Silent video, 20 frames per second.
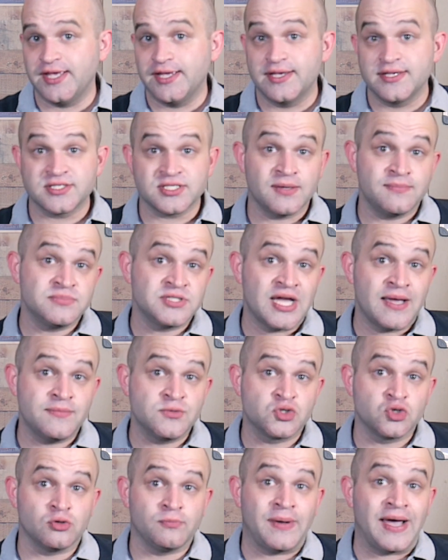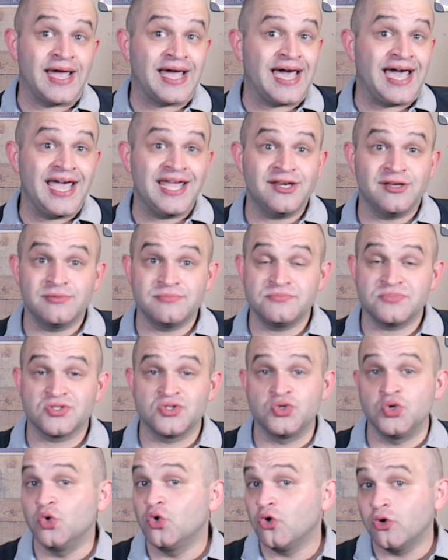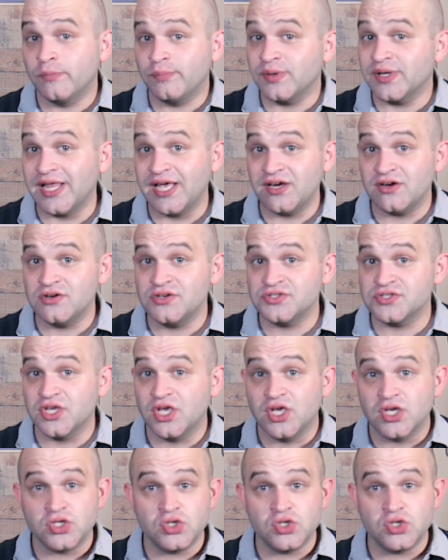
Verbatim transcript: Sometimes you'll buy items, duel players,